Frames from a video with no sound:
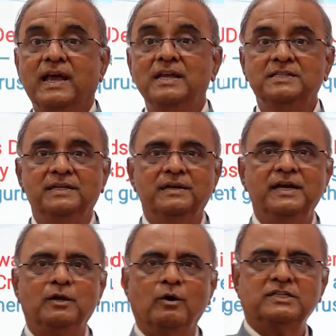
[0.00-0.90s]
Kaizen,
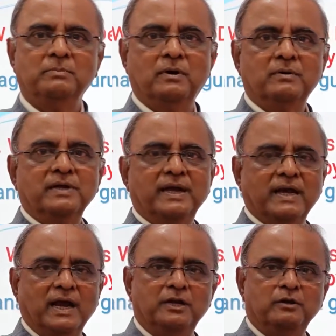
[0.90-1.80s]
he talks about
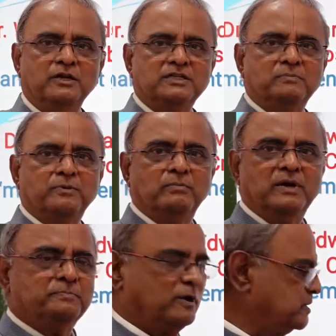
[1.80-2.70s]
a continuous
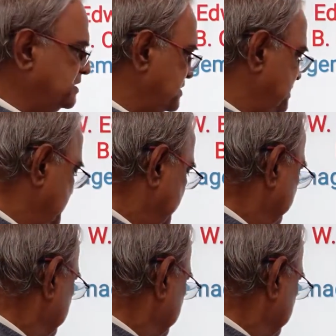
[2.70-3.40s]
improvement process.